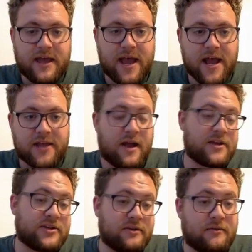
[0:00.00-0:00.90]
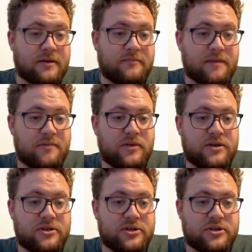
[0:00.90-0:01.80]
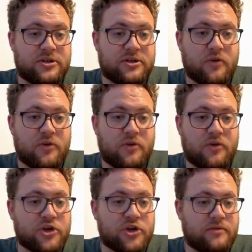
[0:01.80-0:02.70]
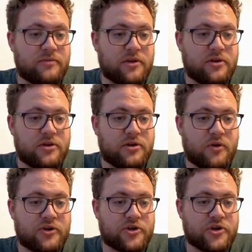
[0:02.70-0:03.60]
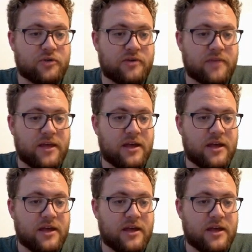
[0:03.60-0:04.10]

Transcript: and actually, like maybe we just go on the journey with me. You can go on the journey with me.